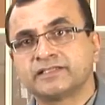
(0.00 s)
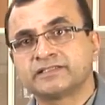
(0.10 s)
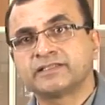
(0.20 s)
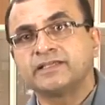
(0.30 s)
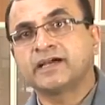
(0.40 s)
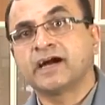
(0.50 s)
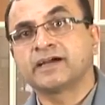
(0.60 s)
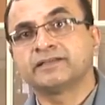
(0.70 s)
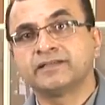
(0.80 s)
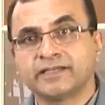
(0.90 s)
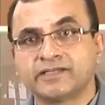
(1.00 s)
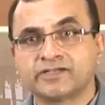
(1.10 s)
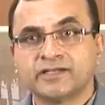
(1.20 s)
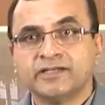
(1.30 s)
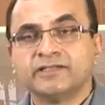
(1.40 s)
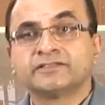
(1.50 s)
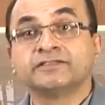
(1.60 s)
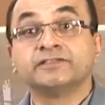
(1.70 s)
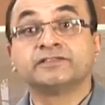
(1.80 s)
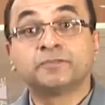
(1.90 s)
since the Iron Age,
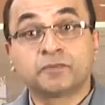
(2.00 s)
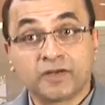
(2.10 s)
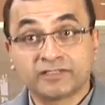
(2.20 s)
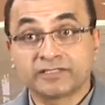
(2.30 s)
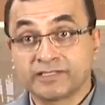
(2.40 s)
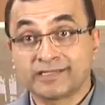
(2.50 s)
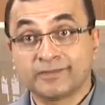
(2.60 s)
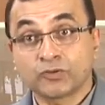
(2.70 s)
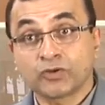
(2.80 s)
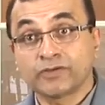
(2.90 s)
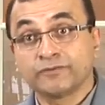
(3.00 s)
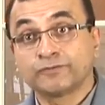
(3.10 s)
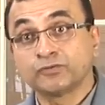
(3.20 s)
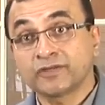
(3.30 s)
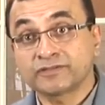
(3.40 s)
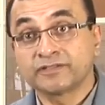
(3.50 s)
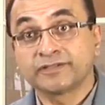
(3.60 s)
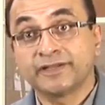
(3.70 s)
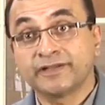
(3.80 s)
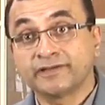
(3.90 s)
since the Bronze Age. I am talking of
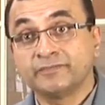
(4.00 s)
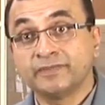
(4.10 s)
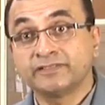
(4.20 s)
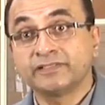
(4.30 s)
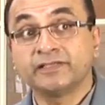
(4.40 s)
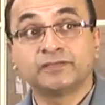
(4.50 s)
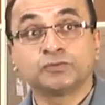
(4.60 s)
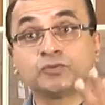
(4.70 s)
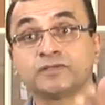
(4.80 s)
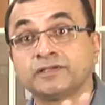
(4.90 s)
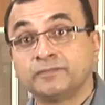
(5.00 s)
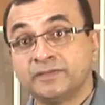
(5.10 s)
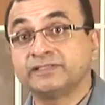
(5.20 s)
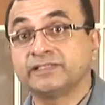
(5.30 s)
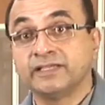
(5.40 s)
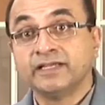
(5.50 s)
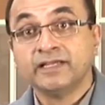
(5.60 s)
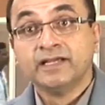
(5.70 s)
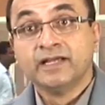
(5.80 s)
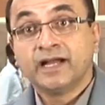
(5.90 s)
2300 BC and 200 BC,
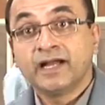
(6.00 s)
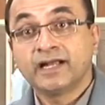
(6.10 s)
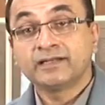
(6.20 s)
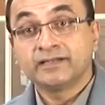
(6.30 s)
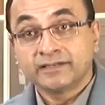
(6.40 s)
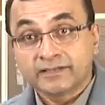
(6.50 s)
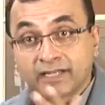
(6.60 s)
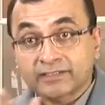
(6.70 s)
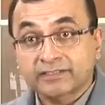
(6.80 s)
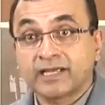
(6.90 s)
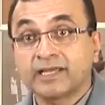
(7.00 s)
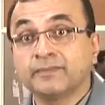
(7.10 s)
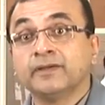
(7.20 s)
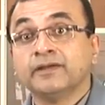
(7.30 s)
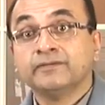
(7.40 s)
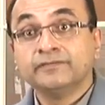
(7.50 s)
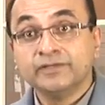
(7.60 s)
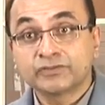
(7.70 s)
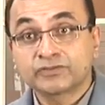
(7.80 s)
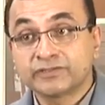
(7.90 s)
and that time we
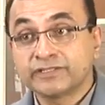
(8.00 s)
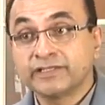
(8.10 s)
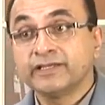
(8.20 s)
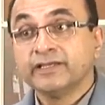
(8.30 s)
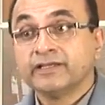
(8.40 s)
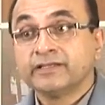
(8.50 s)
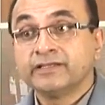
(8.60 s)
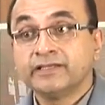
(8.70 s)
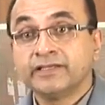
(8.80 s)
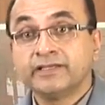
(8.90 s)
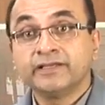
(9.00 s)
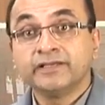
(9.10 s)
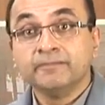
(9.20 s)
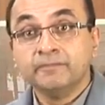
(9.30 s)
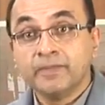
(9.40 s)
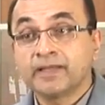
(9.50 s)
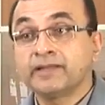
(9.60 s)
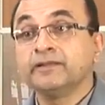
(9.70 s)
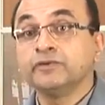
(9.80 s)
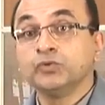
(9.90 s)
used to see the
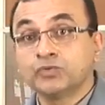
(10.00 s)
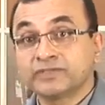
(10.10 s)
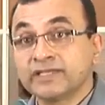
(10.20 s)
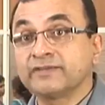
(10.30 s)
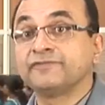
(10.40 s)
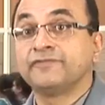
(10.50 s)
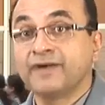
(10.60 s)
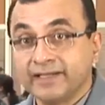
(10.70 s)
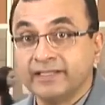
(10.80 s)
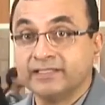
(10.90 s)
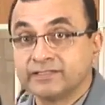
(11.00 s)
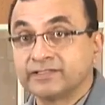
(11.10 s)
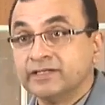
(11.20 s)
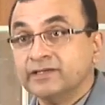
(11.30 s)
men using files